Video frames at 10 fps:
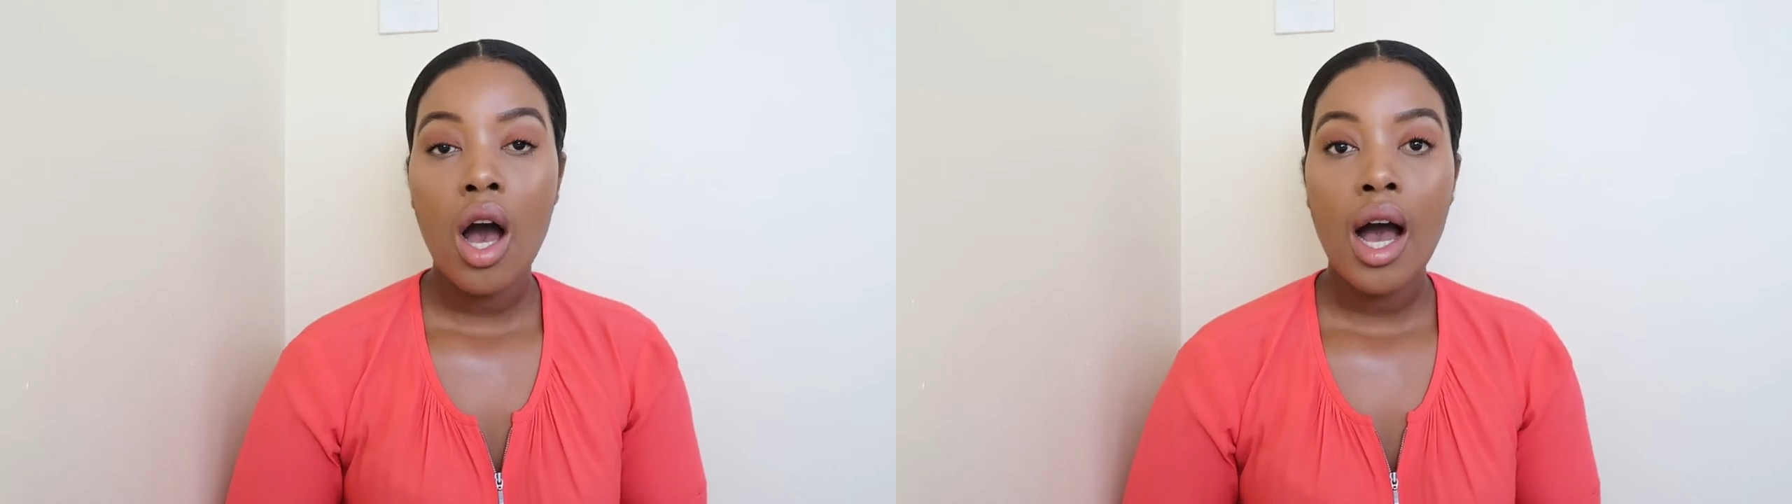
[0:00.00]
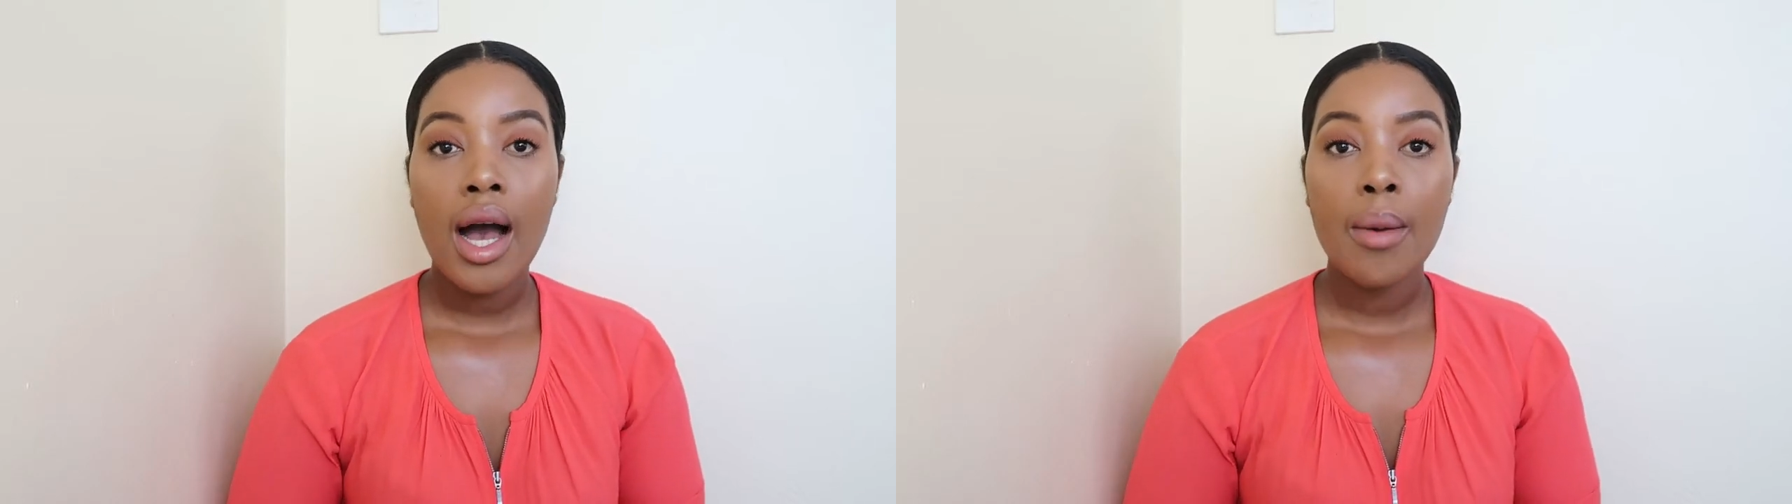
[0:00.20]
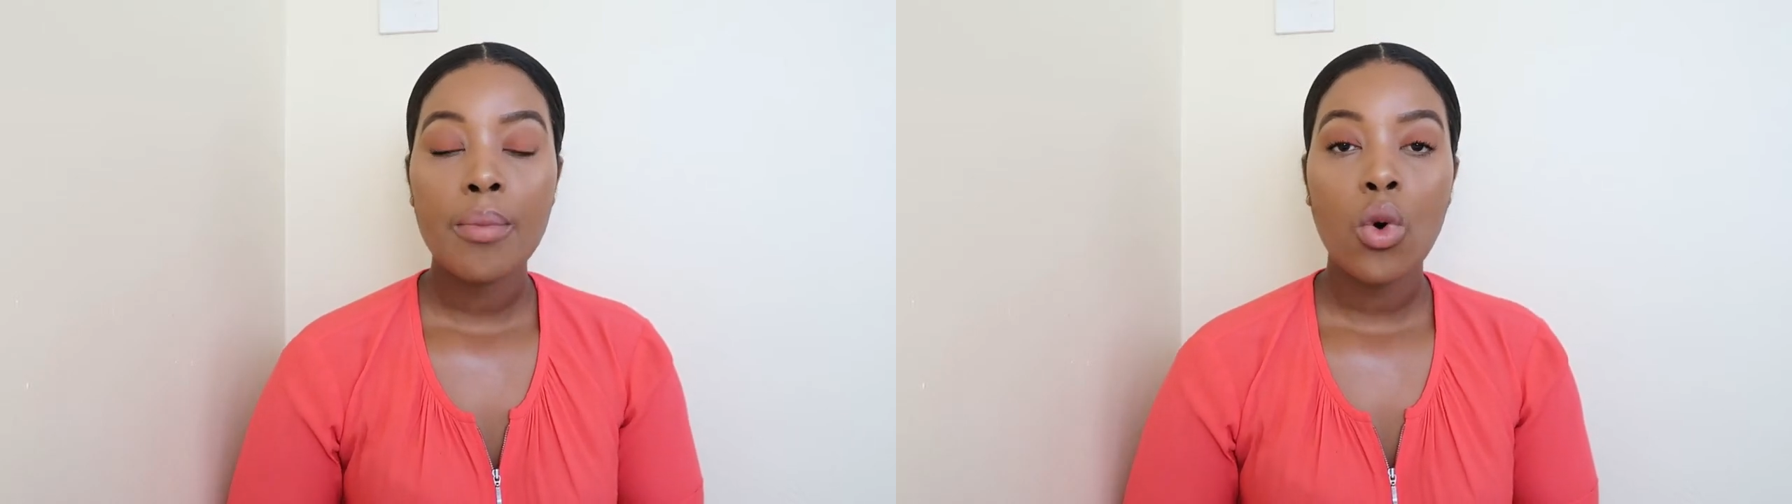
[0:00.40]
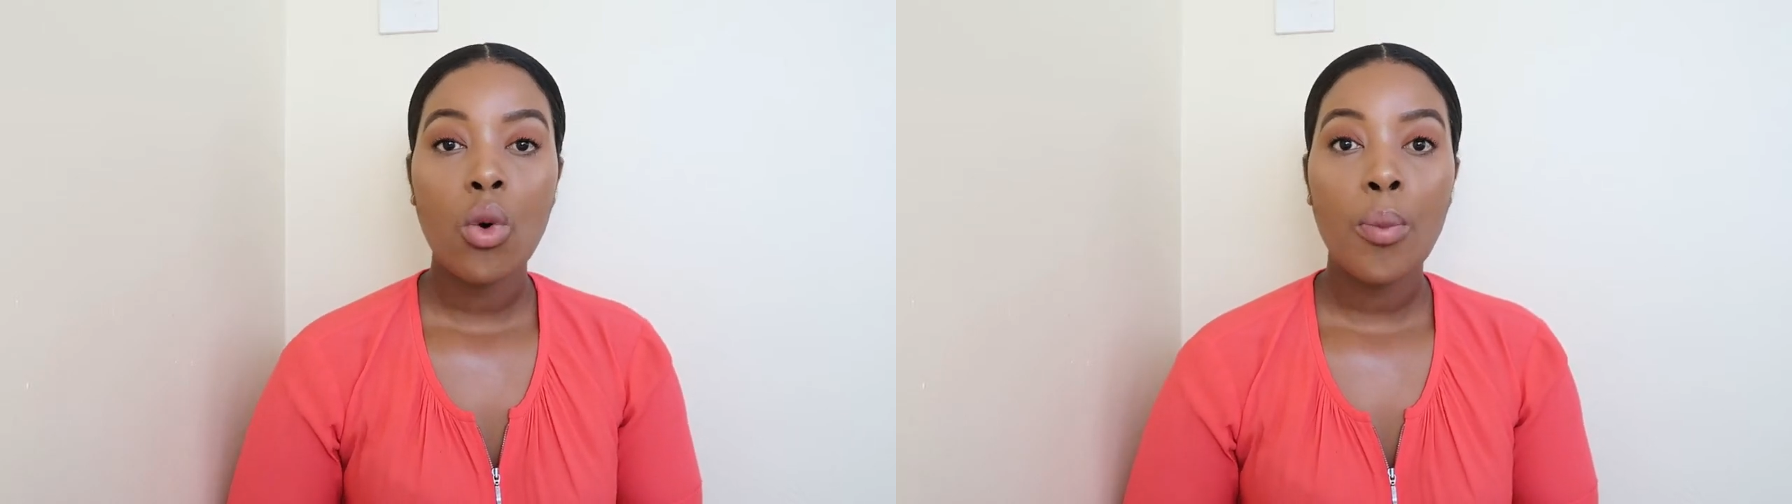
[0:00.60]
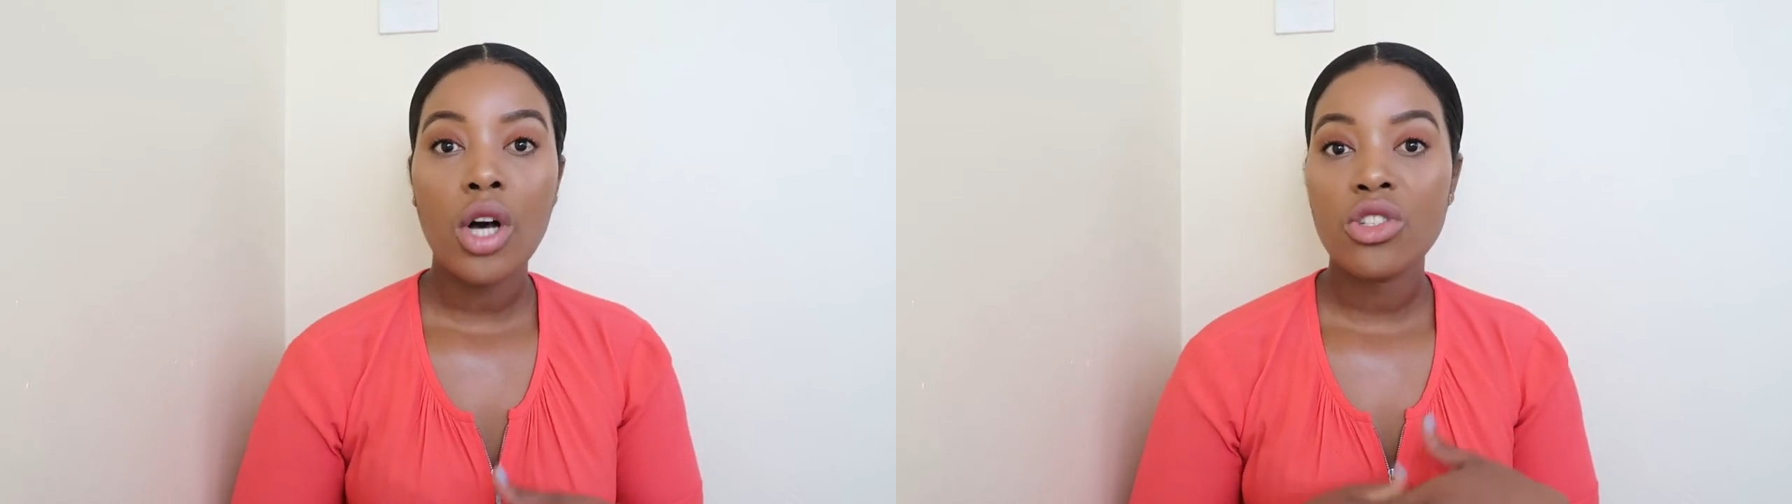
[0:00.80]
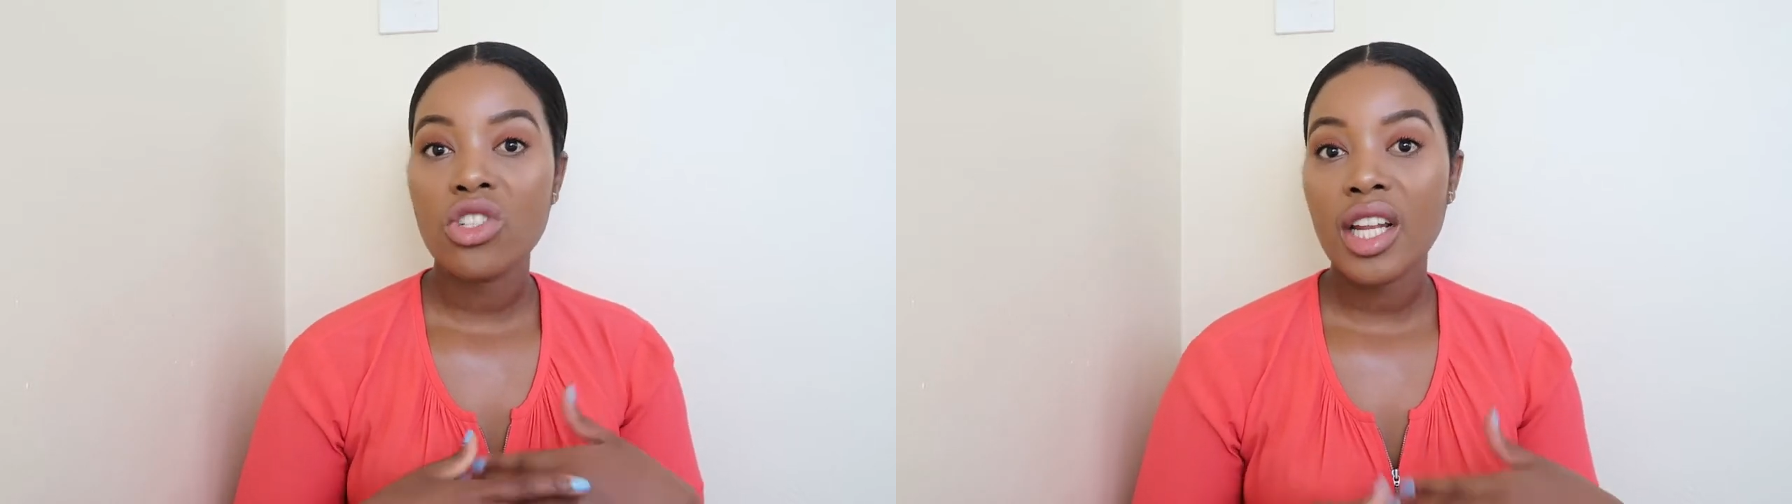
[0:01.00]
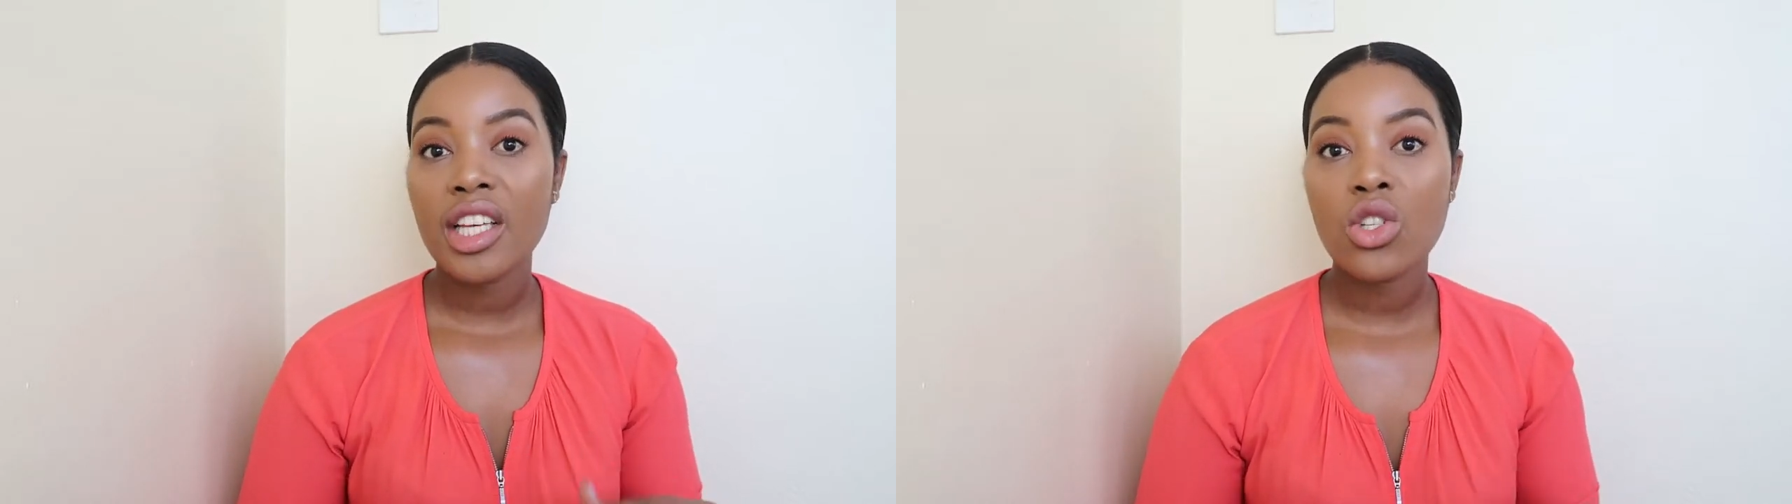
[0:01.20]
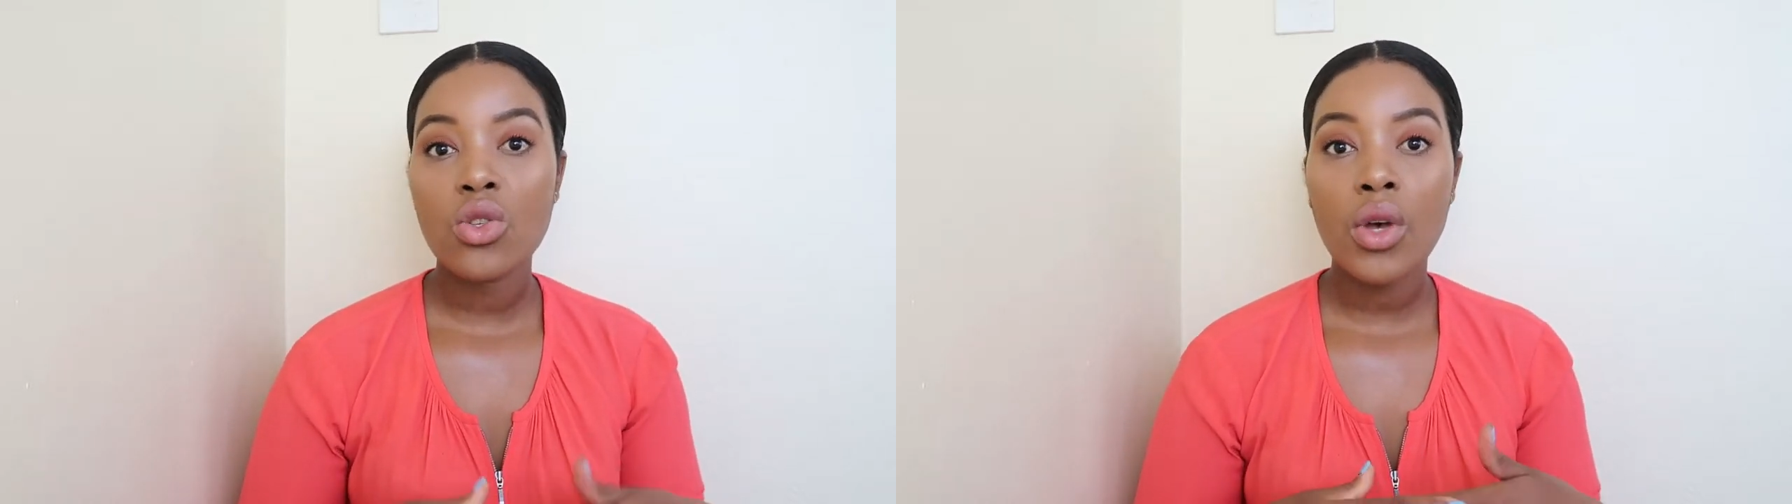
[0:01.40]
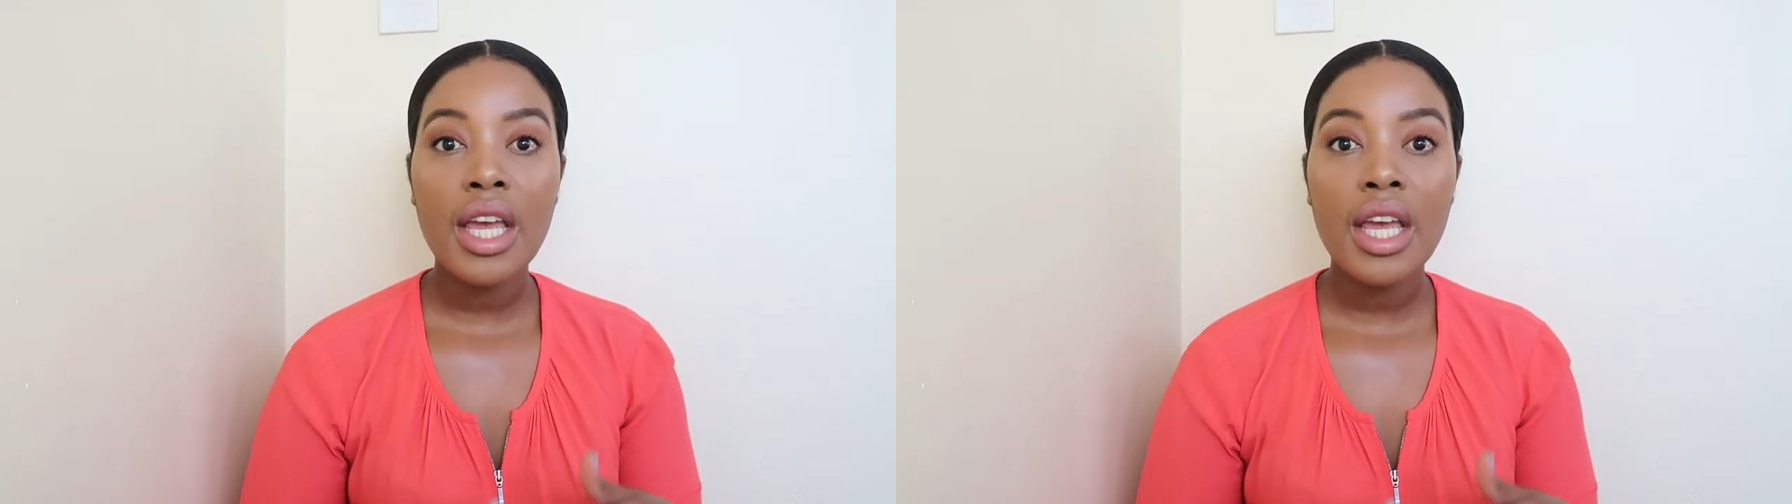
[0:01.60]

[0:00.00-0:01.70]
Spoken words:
or postulations or